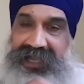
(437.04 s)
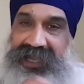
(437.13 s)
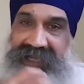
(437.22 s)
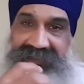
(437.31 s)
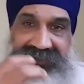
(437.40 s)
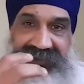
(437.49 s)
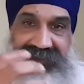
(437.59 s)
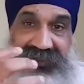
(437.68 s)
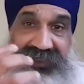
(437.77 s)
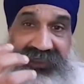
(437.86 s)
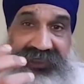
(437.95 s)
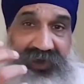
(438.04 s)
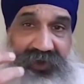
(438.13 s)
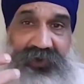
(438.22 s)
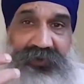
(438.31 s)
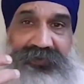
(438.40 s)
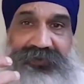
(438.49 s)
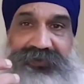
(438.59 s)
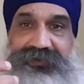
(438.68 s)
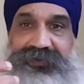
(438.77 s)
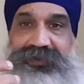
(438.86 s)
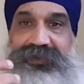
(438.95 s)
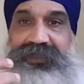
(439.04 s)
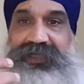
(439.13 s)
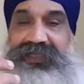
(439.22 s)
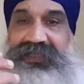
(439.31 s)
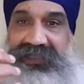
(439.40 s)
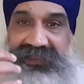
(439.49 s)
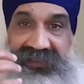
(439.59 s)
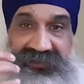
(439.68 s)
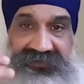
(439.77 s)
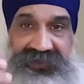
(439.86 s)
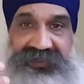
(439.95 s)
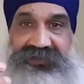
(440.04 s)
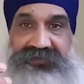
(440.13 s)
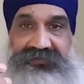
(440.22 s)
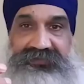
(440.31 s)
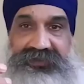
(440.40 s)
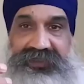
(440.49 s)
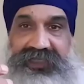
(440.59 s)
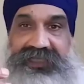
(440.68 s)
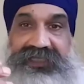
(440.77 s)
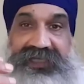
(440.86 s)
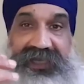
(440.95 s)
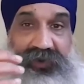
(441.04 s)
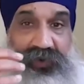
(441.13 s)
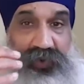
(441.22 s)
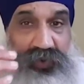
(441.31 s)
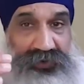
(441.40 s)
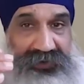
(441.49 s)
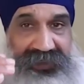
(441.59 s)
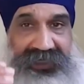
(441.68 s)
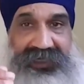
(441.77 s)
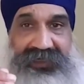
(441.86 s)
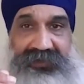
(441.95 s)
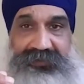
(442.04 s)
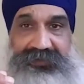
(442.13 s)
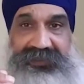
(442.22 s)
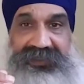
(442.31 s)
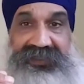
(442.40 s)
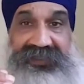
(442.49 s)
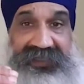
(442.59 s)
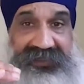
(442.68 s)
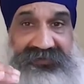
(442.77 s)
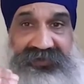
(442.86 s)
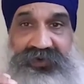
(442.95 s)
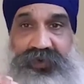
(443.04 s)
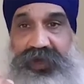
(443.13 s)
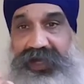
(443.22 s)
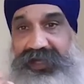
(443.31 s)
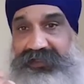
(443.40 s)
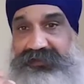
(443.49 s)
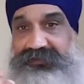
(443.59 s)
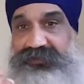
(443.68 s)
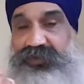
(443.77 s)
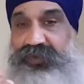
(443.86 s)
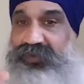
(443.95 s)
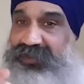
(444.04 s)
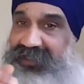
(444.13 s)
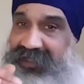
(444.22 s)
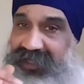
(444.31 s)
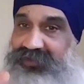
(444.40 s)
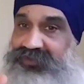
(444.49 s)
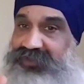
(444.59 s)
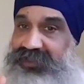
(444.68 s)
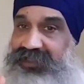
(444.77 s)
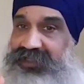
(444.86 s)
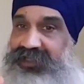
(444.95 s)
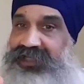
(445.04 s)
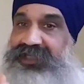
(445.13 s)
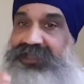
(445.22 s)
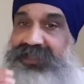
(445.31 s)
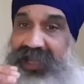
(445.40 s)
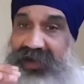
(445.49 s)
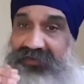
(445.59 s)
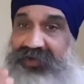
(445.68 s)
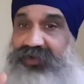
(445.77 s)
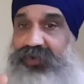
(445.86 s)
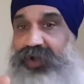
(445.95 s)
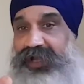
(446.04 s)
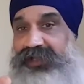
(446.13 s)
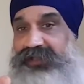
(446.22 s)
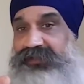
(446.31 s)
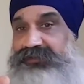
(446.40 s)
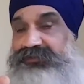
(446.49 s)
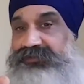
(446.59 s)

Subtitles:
I sincerely hope that these victims get all the help they require, all the counseling they require,